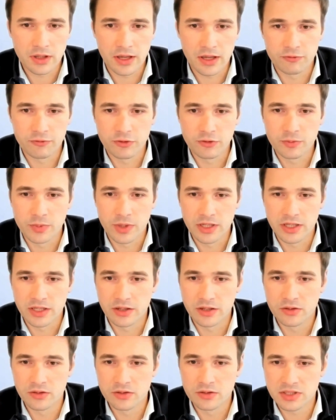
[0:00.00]
everybody
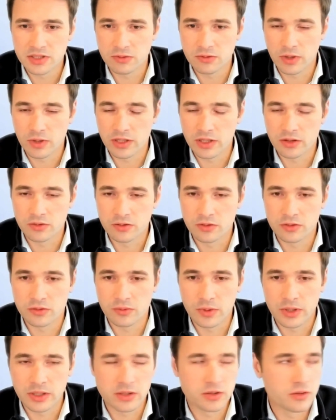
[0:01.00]
knows it when
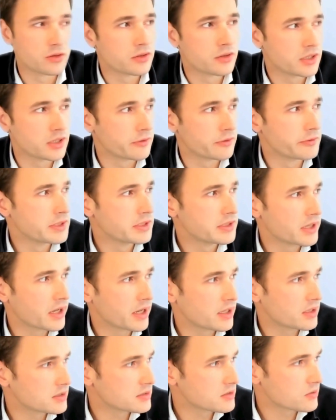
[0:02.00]
you're in a
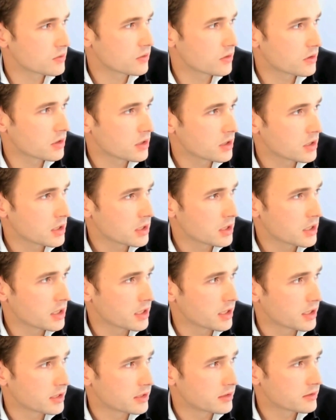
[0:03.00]
retail store
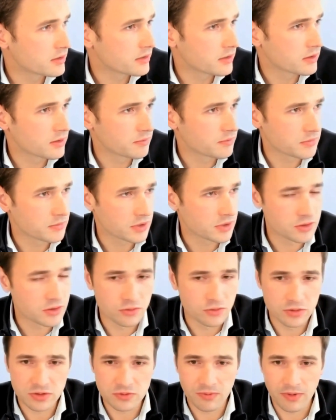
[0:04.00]
and the
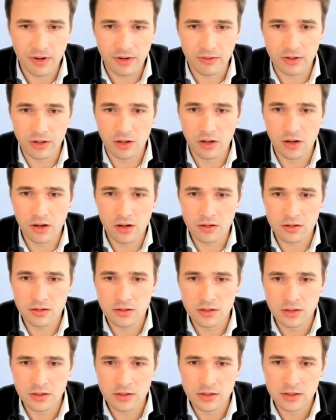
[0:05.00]
queue is very
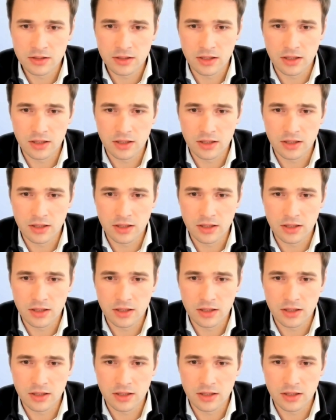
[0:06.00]
long.